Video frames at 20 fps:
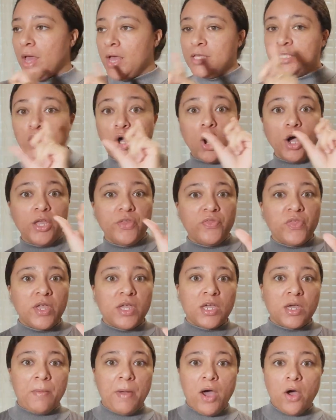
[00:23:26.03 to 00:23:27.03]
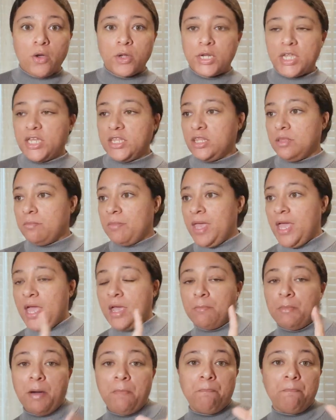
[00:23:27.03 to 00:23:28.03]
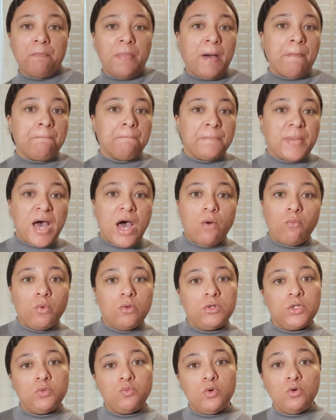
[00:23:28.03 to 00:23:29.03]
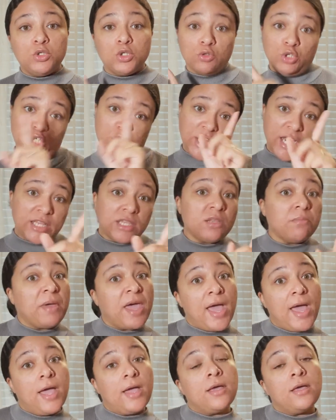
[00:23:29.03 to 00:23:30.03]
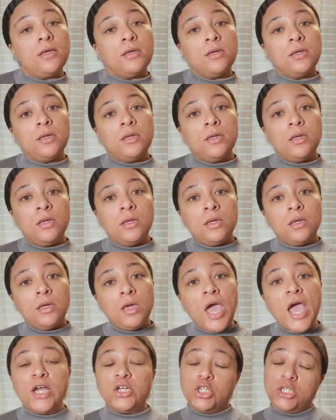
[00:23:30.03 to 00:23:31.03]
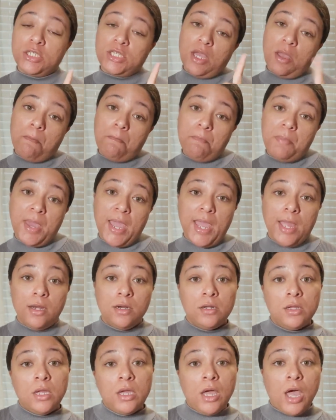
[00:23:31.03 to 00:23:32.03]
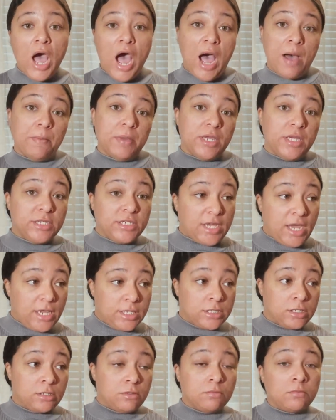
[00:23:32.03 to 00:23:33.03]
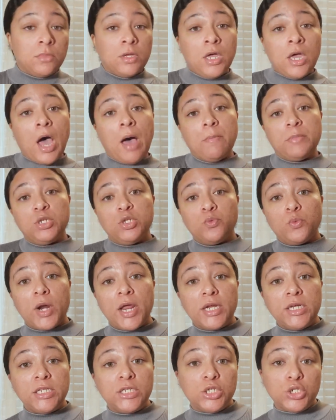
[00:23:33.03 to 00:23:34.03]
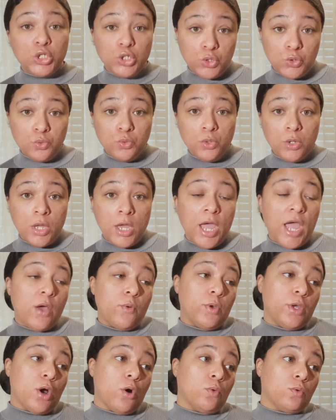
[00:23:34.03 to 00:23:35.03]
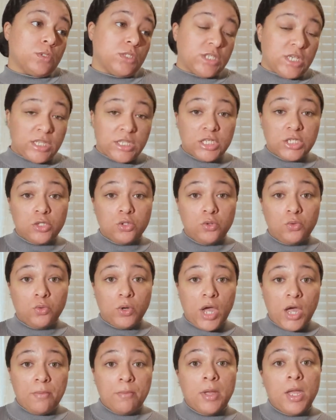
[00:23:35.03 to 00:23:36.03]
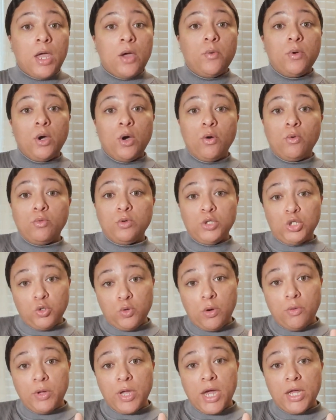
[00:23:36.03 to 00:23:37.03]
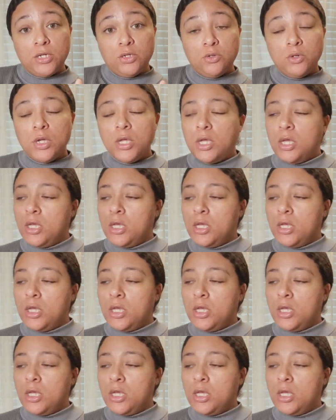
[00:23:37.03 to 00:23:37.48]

So all you think about, get the bag, bop, bop, bop, woody woo. So she got the bag. And she said, bet, I'ma entice him. I'm gonna do what I need to do. And we gonna set this dude up. we gonna do what we gotta do